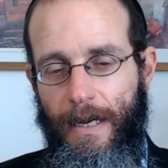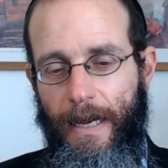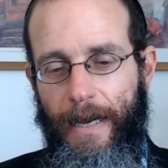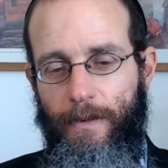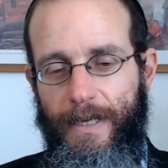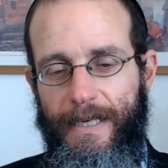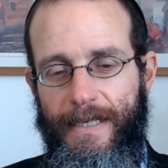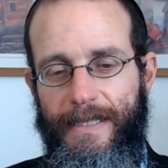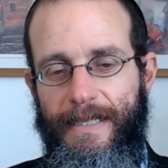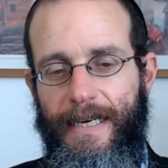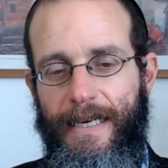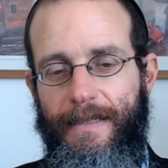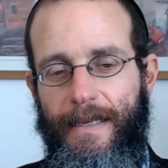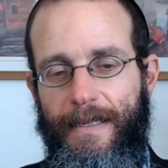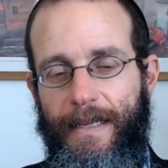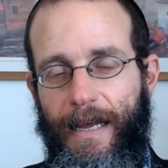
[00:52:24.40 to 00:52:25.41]
And we can say
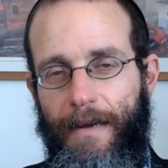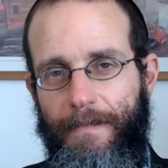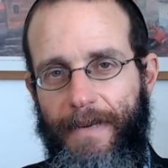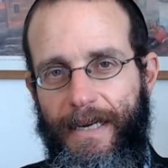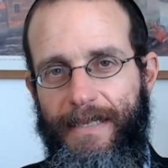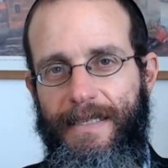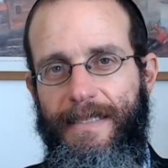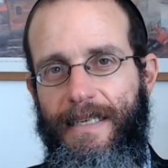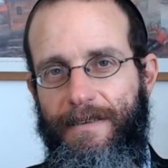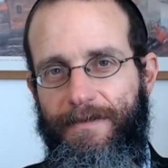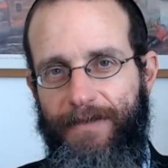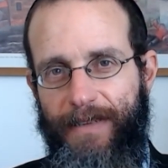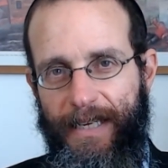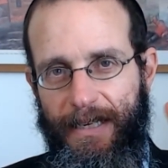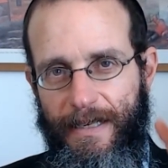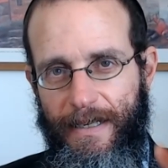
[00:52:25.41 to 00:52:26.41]
that chametz is
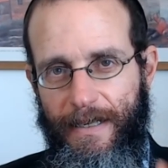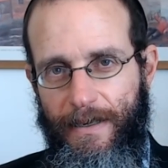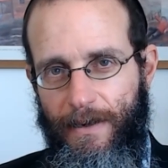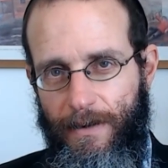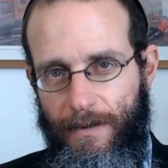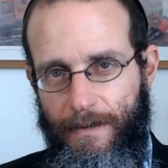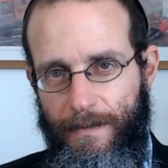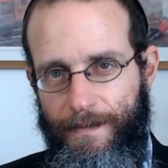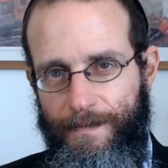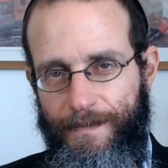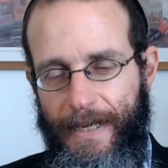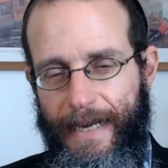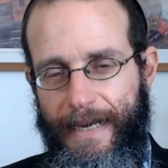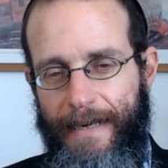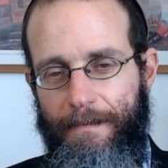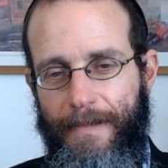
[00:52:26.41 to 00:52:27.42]
inflated ego,
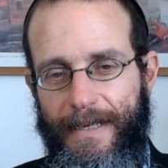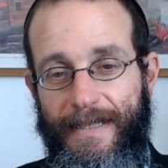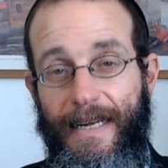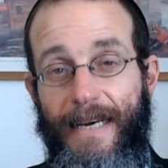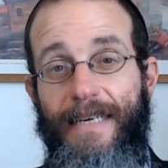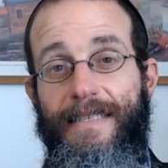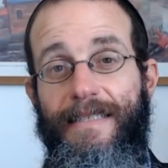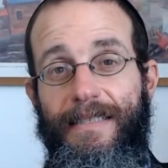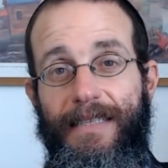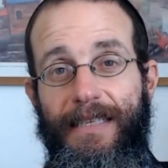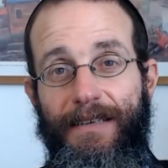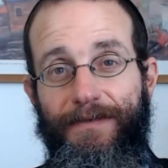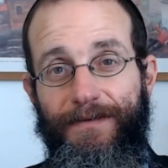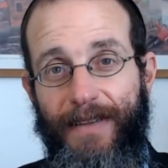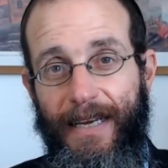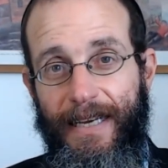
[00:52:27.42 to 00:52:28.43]
and matzah is
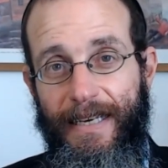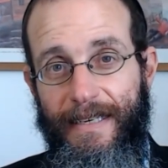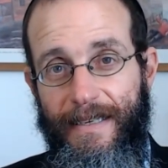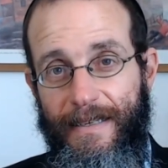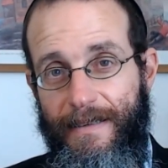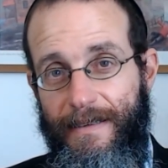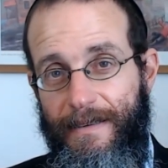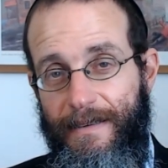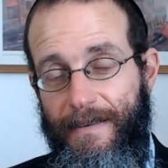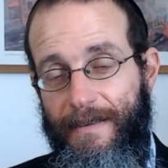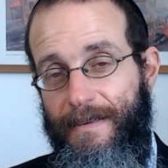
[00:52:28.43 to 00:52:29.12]
deflated,